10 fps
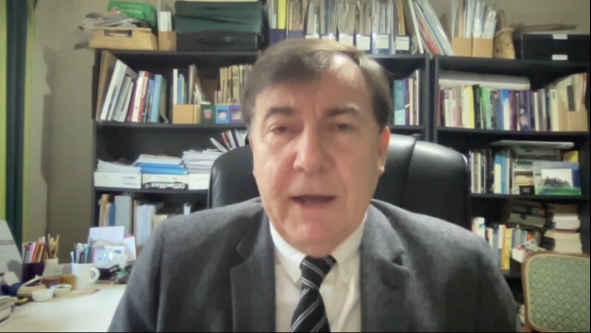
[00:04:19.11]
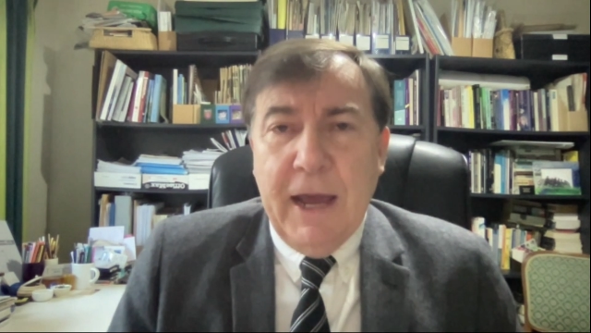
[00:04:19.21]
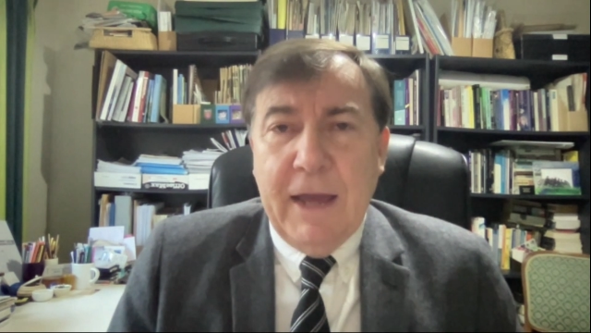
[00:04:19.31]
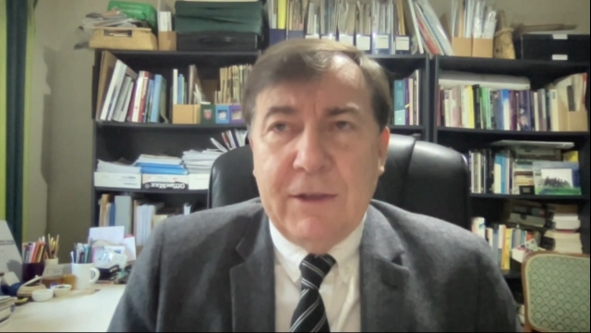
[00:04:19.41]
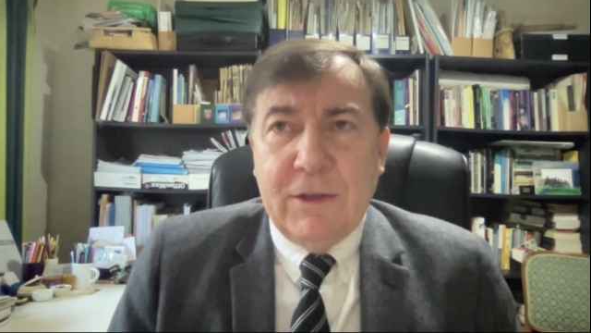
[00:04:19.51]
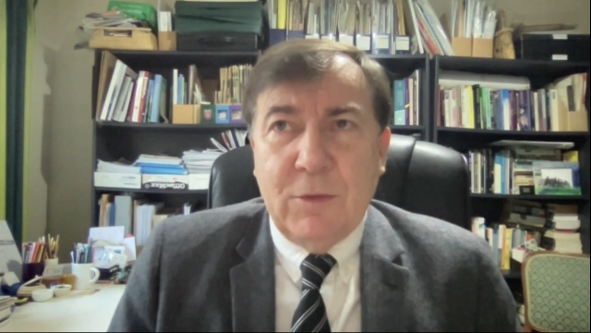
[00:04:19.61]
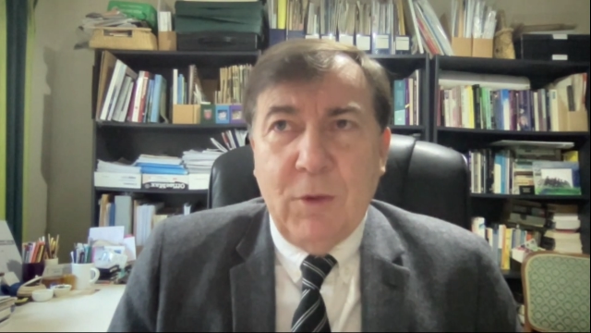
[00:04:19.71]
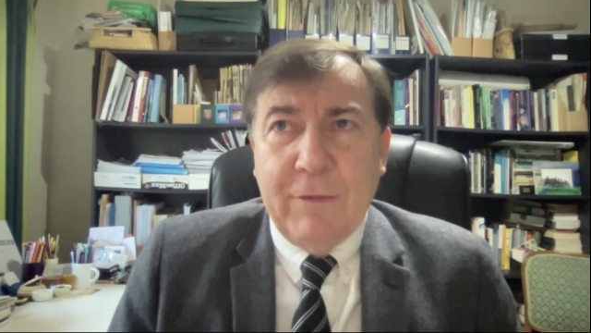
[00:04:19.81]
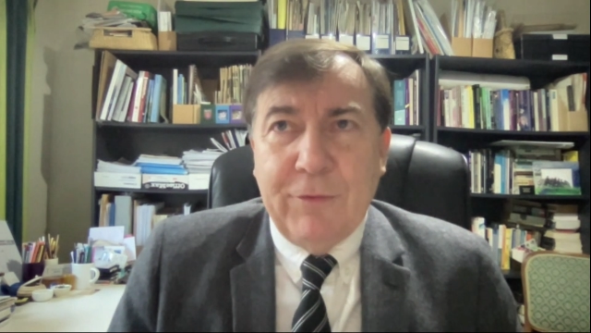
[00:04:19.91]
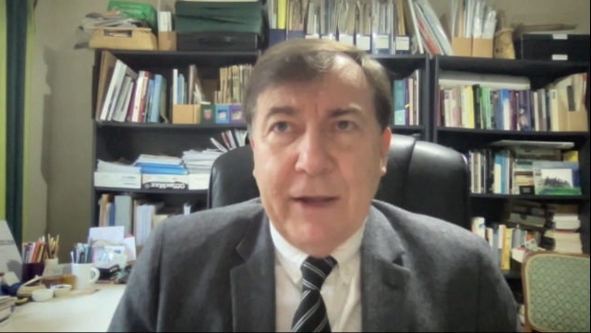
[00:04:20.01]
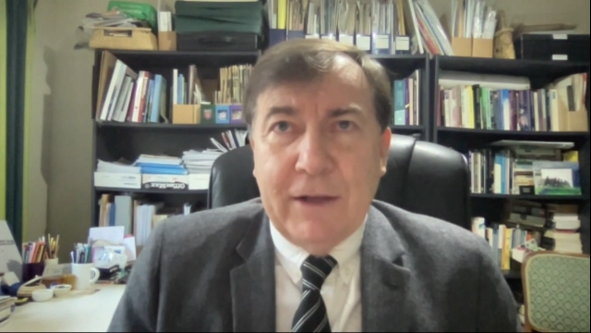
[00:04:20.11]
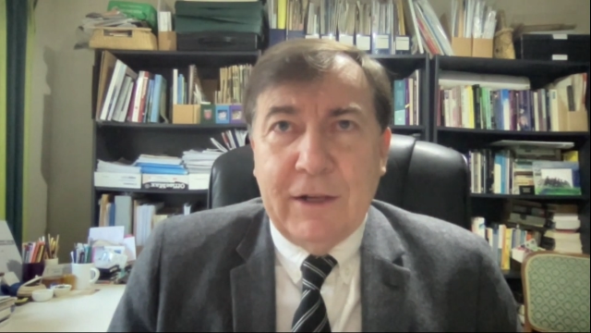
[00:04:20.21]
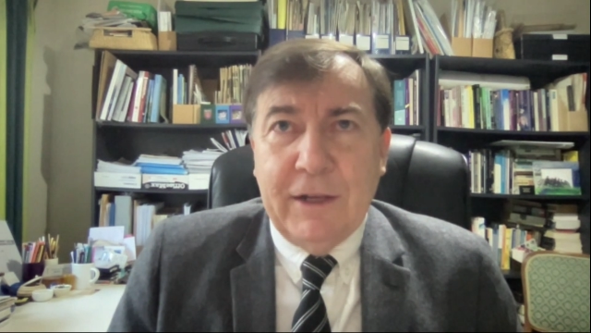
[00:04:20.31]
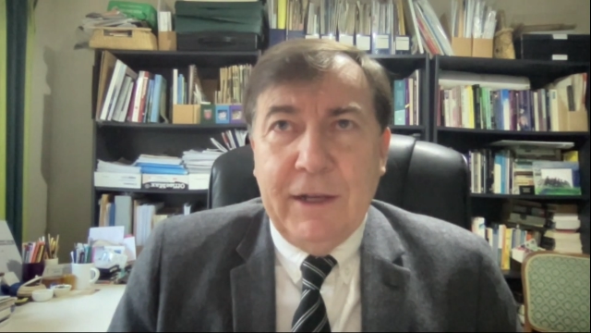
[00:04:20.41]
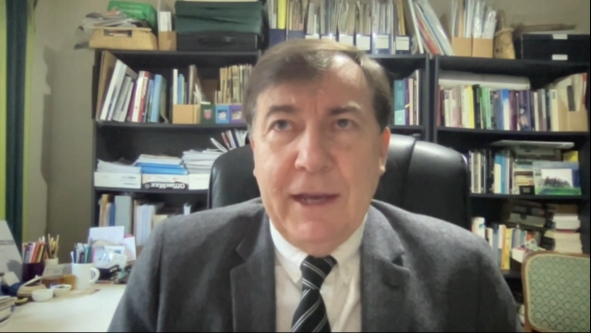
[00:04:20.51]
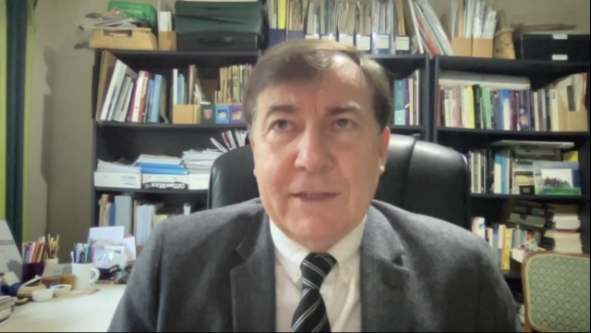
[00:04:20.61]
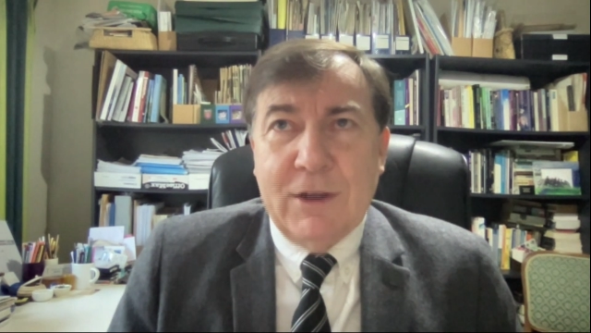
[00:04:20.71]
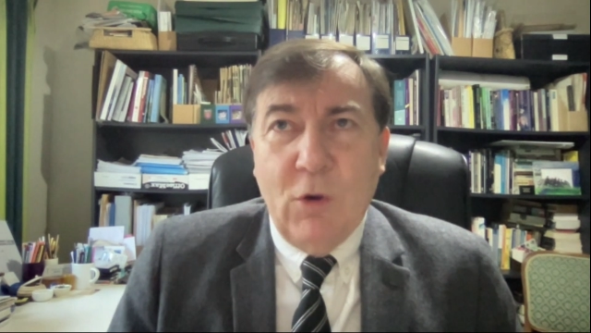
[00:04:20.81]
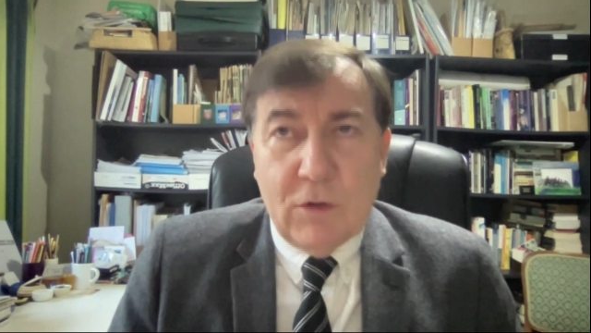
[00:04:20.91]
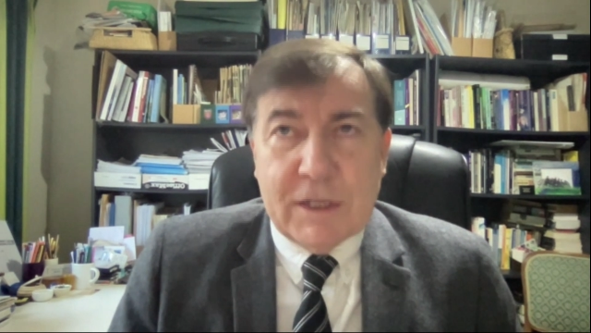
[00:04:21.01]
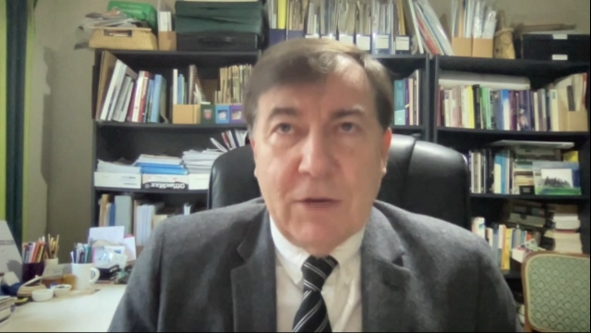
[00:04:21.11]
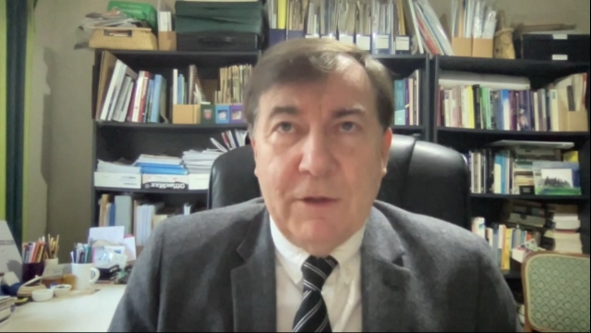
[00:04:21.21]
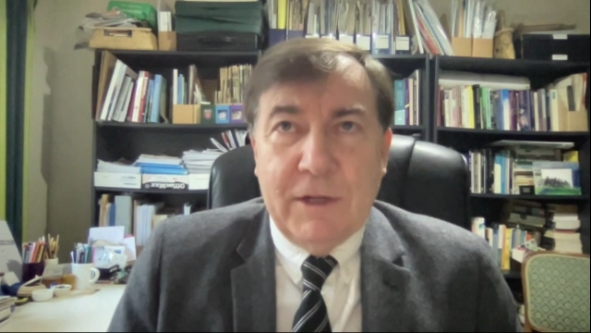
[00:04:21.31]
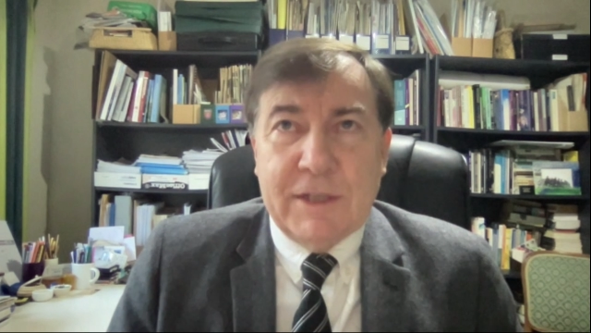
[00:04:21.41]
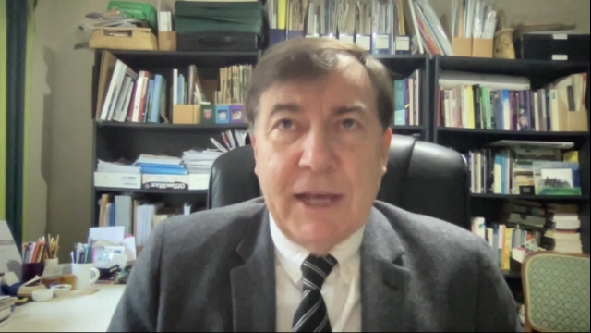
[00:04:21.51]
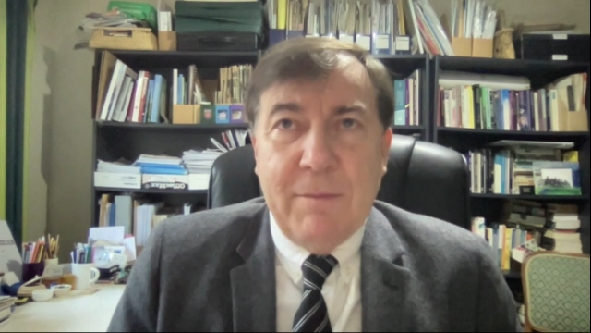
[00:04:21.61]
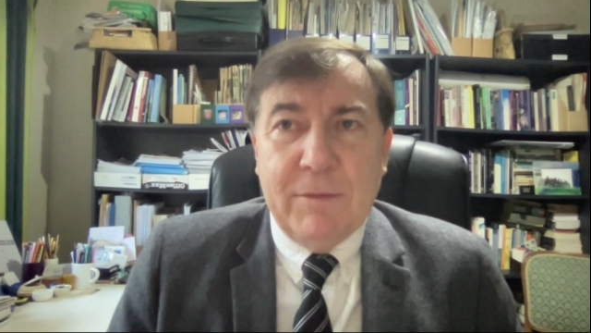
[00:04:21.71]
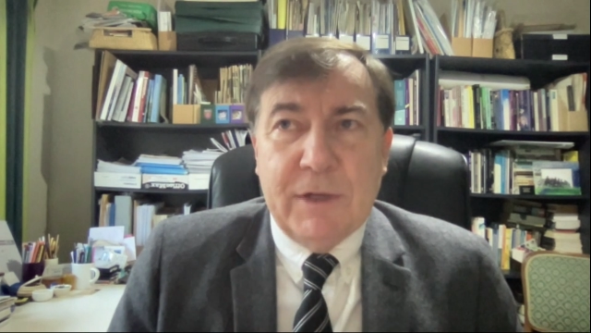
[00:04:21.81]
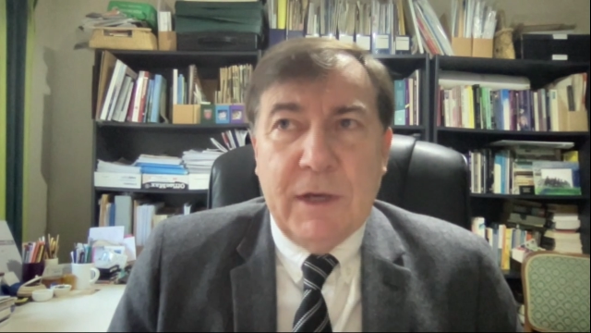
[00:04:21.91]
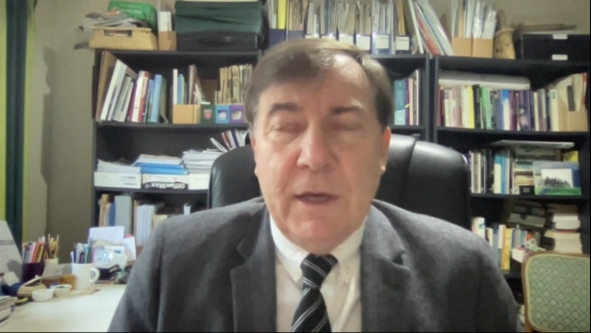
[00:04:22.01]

And quite frankly, it's also an attempt